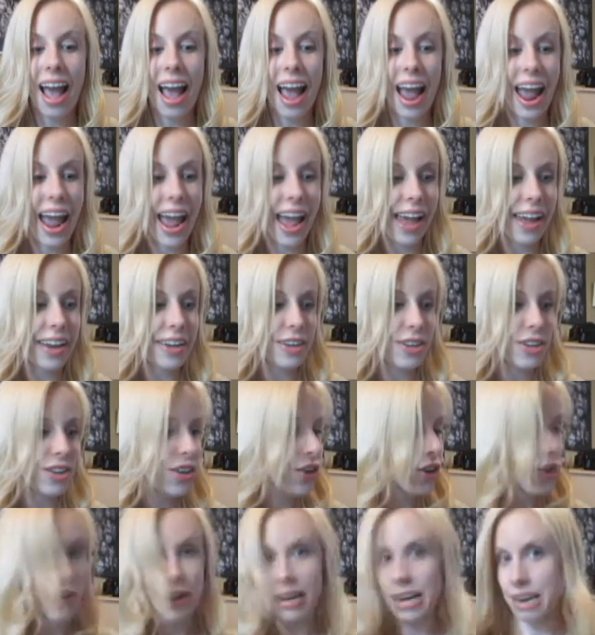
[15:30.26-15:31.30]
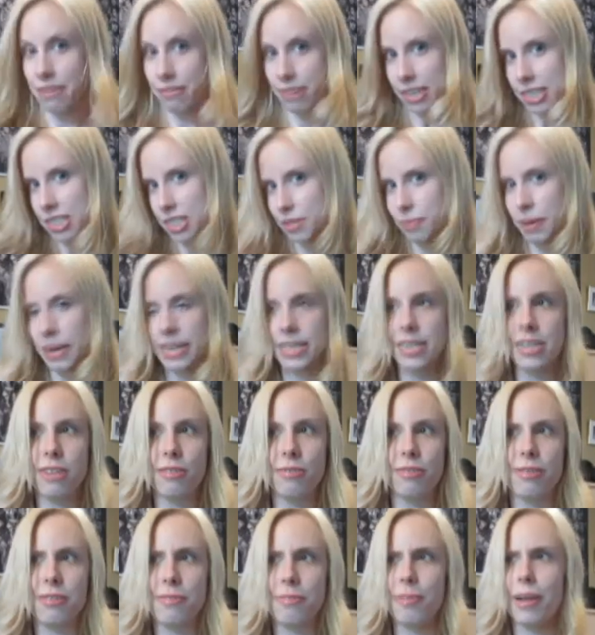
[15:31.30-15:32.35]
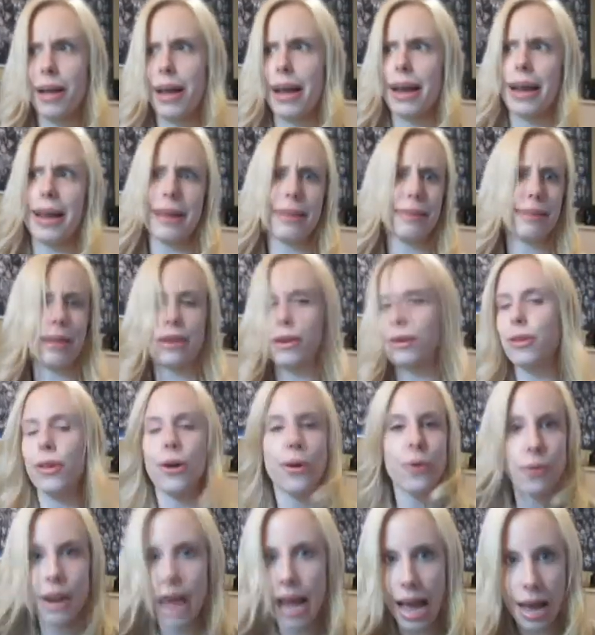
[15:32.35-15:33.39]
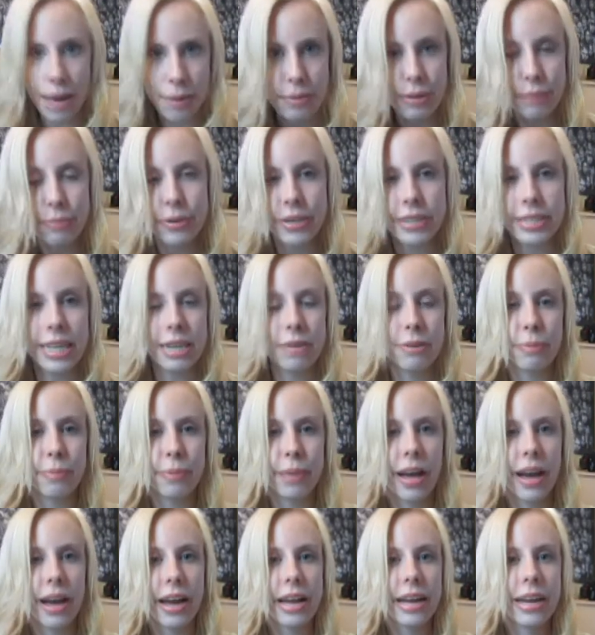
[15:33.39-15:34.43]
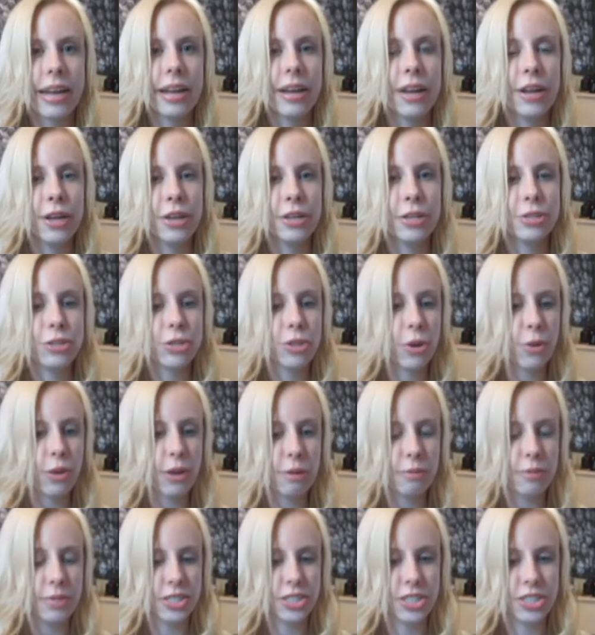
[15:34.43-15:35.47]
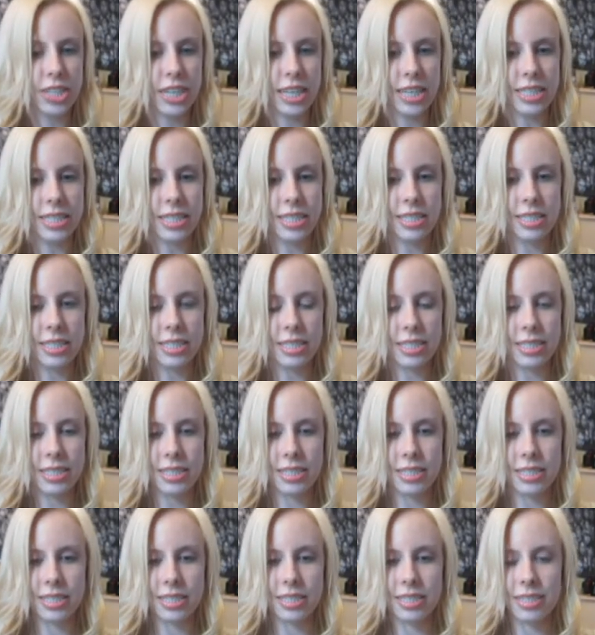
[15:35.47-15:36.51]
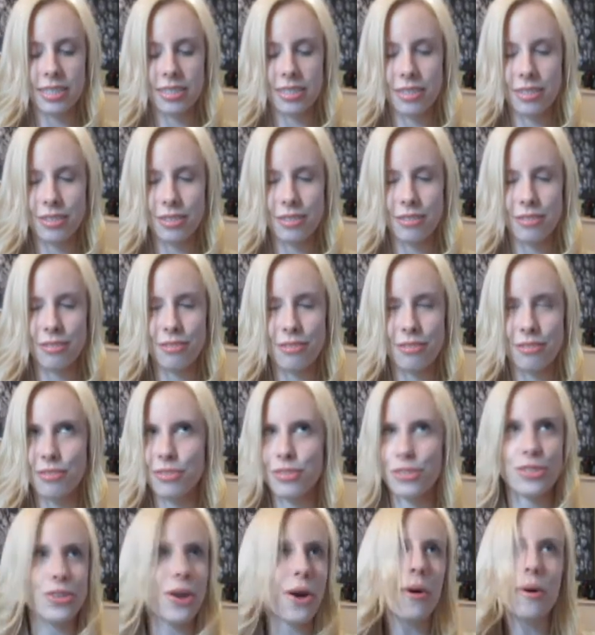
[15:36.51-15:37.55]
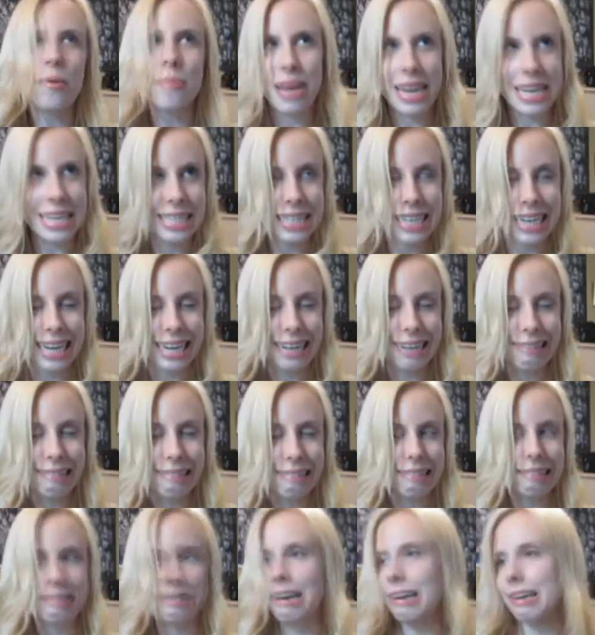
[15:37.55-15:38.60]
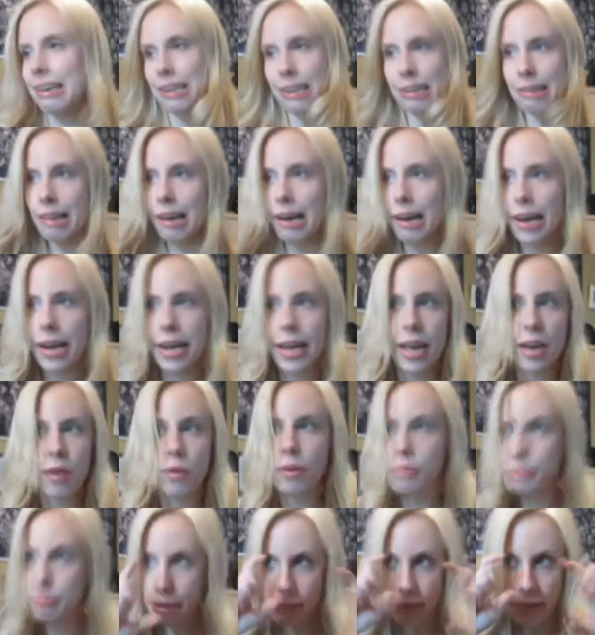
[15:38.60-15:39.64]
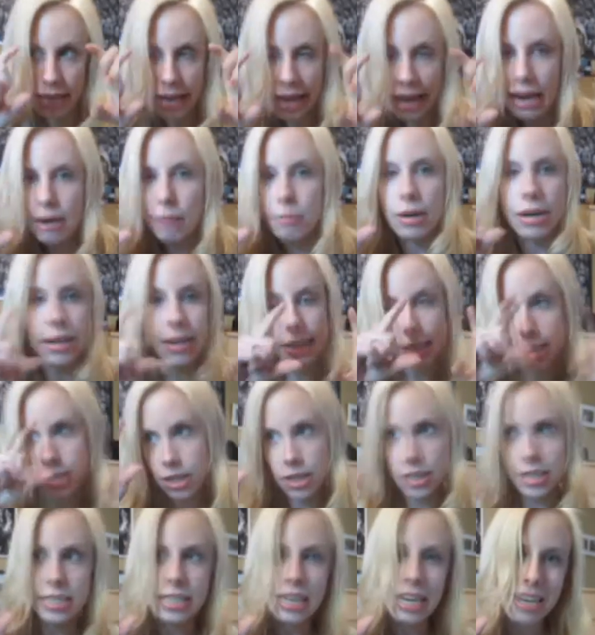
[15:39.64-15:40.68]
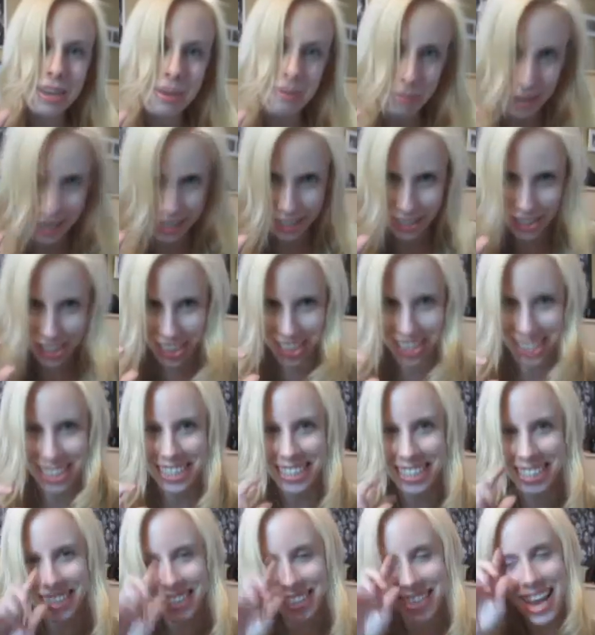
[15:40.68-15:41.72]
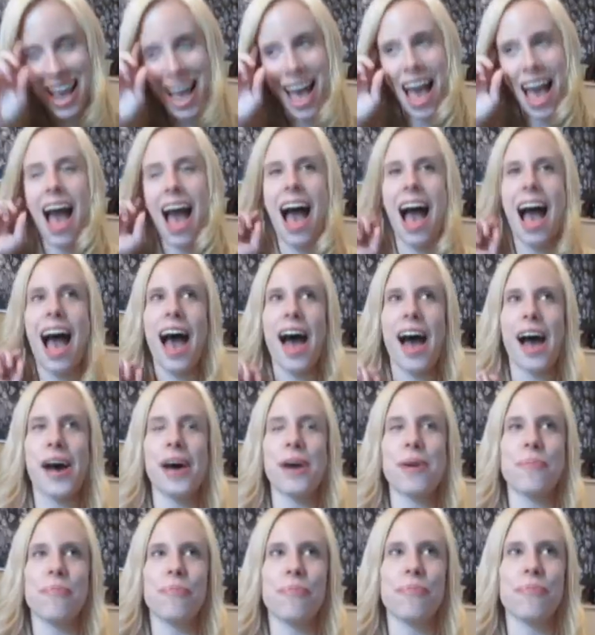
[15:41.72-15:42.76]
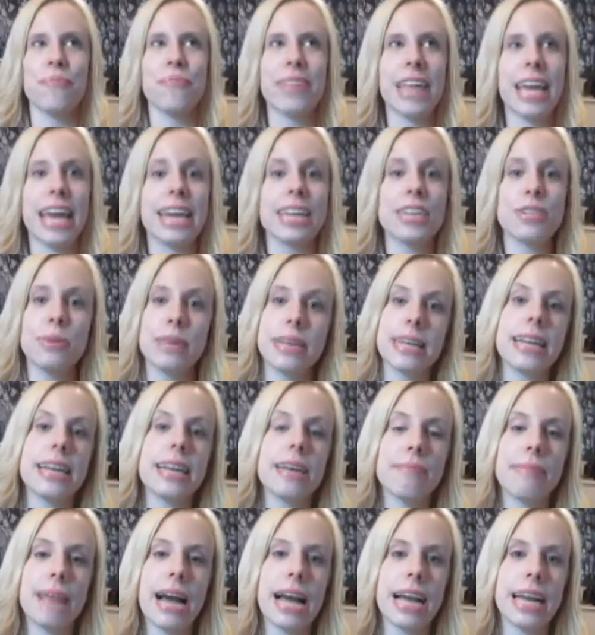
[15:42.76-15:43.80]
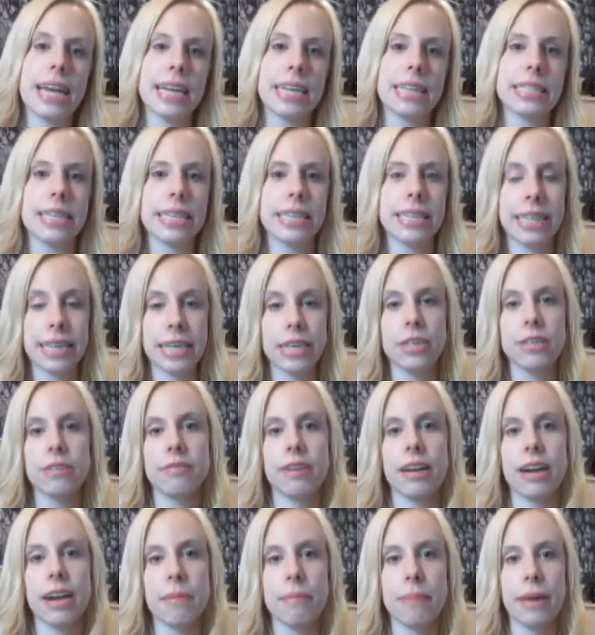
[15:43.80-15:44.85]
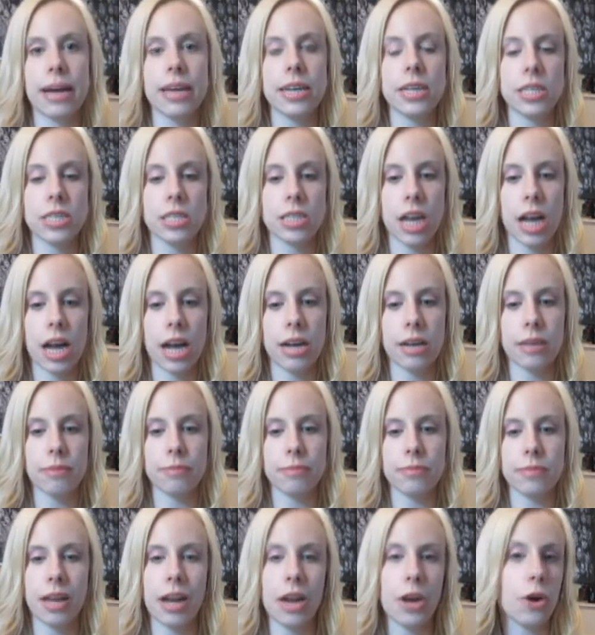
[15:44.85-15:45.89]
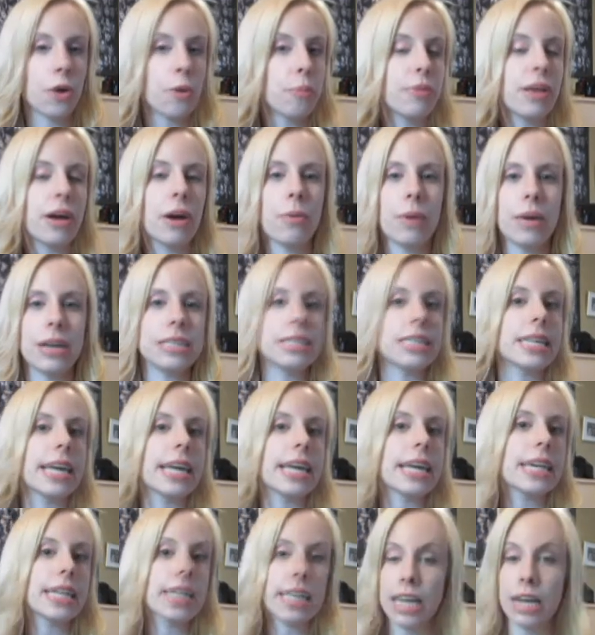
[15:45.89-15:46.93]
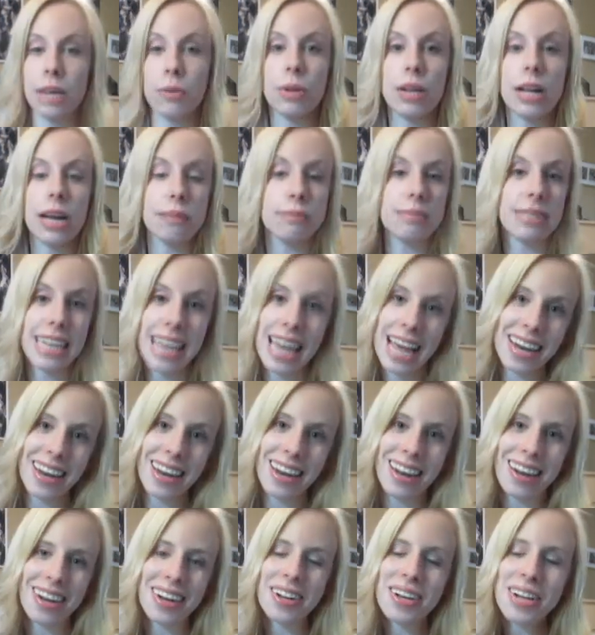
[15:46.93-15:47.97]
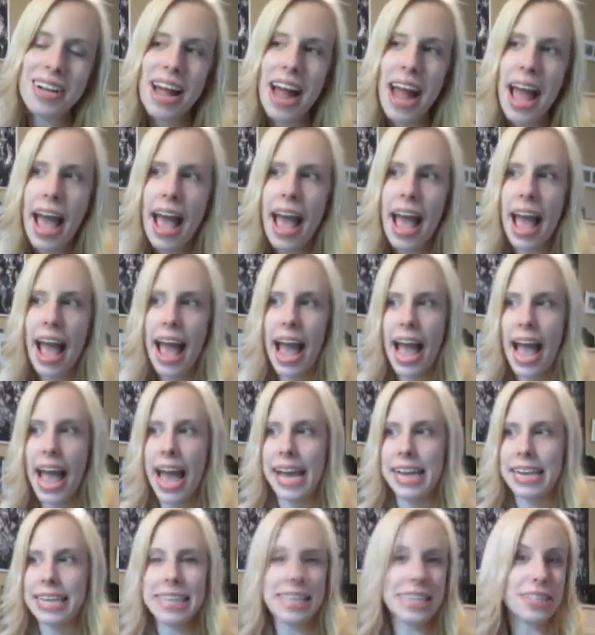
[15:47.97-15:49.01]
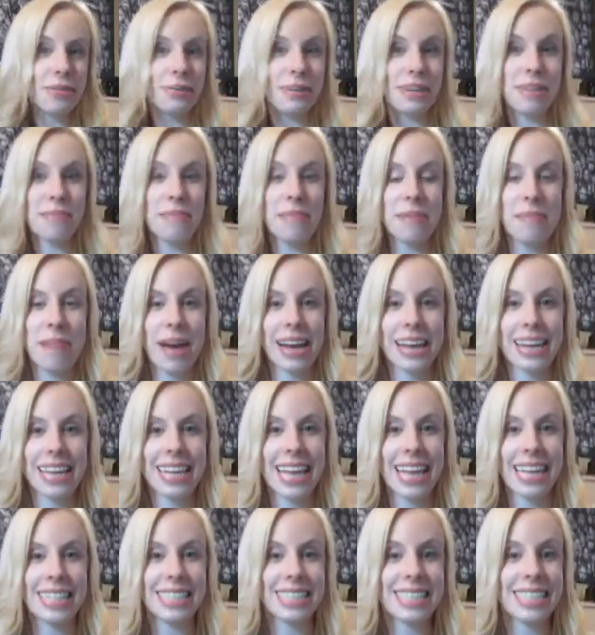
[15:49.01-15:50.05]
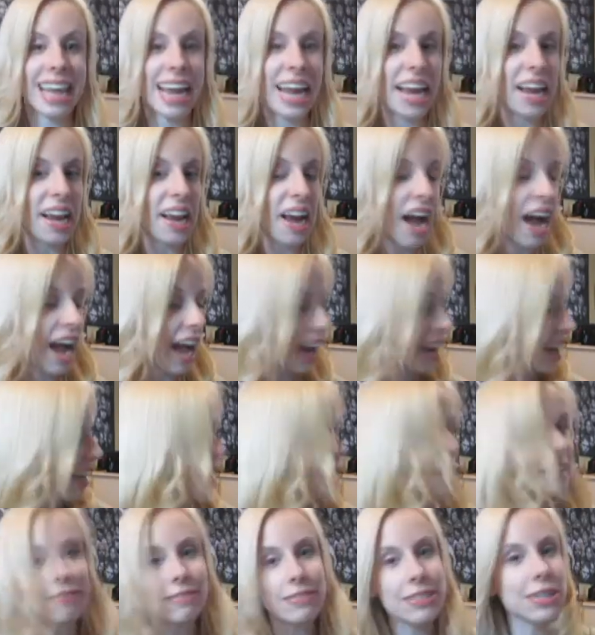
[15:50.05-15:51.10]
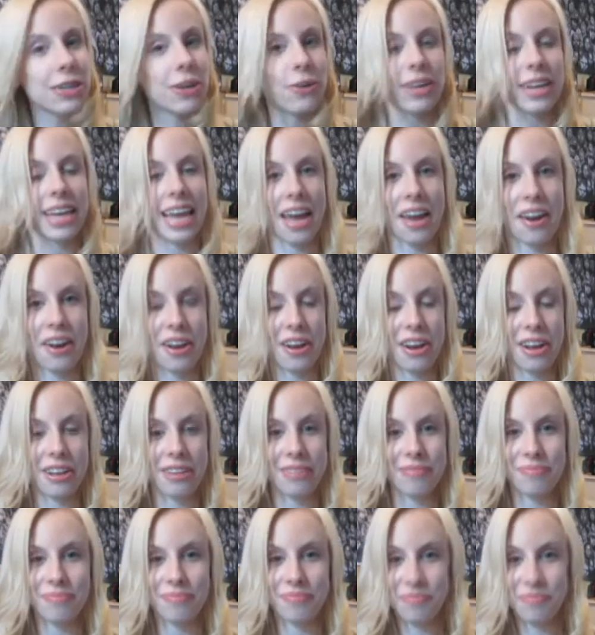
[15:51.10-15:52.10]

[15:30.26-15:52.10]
And you know, I never expected a reply, let alone a happy birthday reply. So it was just so amazing. Not gonna lie, I whipped out the camera and I started taking pictures. And I tweeted him back and I said, thank you very much. I hope that one day Glay will come to Canada. And he tweeted me back again saying, I'd love to go to Canada.